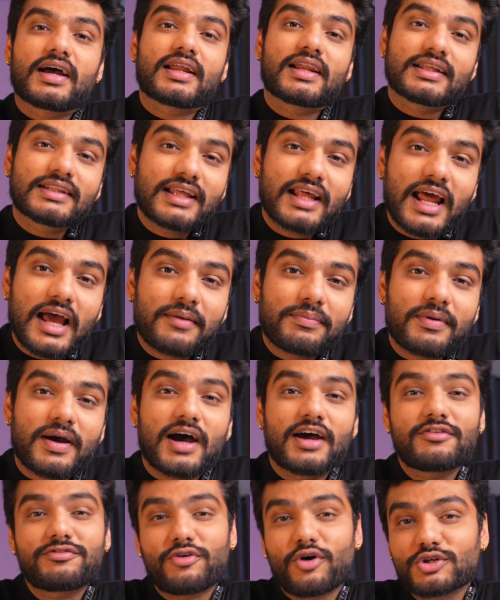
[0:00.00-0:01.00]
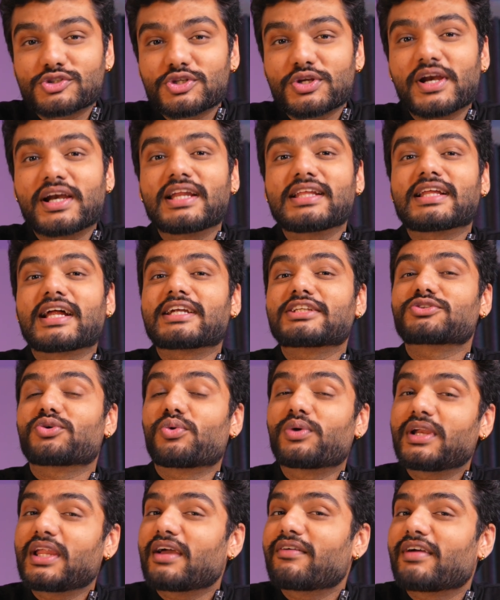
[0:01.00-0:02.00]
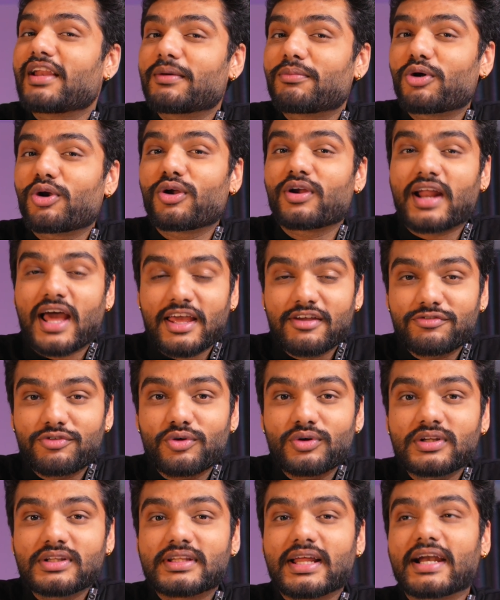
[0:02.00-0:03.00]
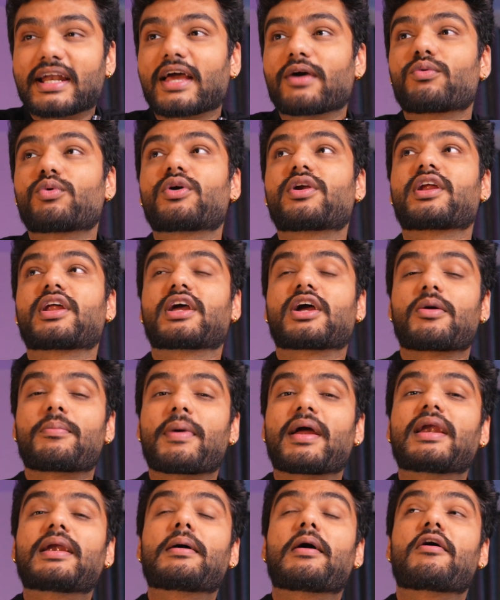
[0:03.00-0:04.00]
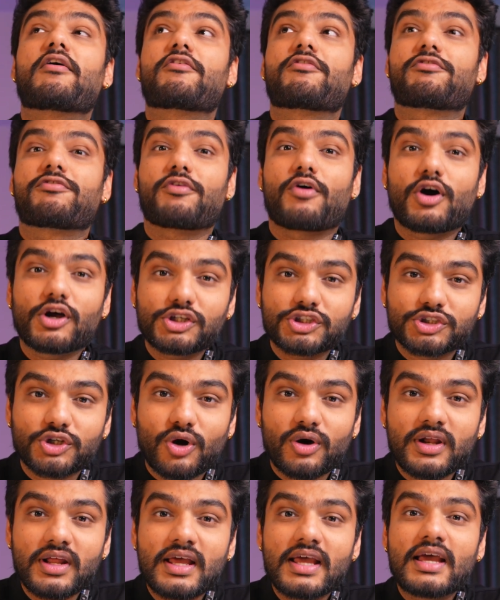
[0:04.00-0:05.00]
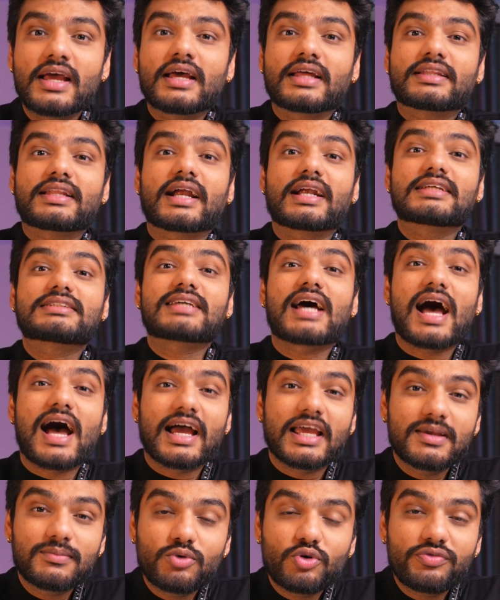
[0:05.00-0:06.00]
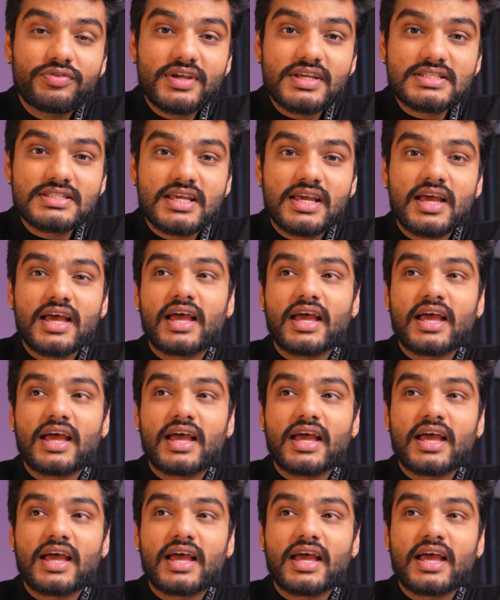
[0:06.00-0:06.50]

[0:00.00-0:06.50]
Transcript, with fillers: Another app, unfortunately, that is only available on iPhone that I would recommend for sure, that is iMovies.